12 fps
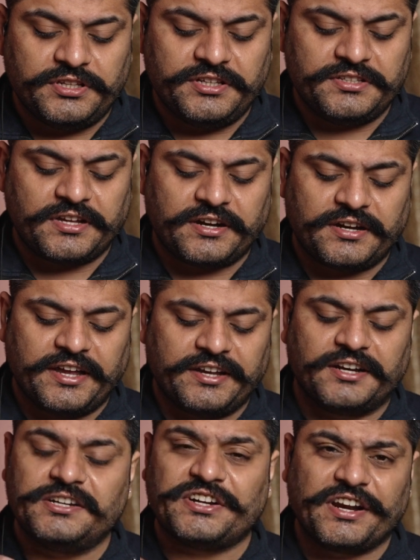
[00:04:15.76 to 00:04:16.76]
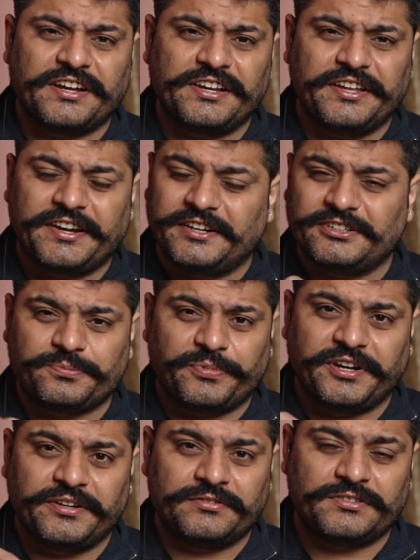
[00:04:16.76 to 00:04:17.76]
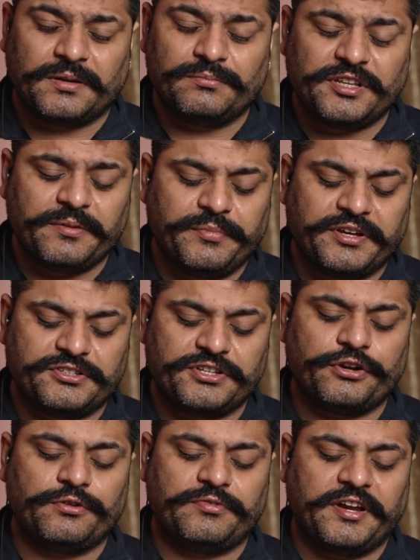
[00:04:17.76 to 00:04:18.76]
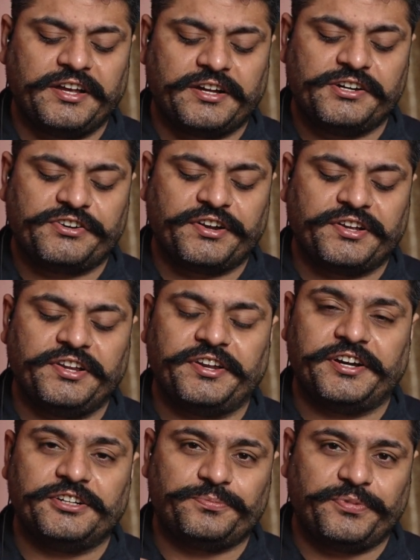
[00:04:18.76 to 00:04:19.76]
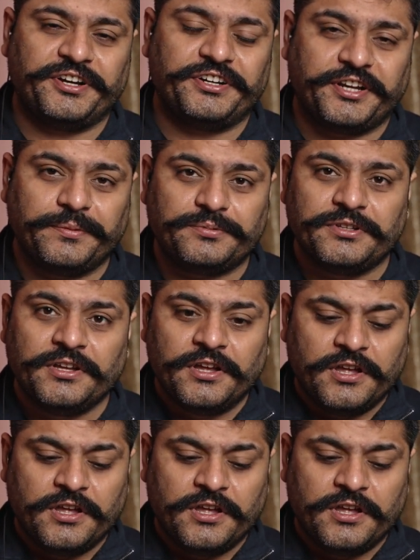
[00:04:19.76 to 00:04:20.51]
These are like ultra clear and spring, something mixture of like ultra clear and spring tips,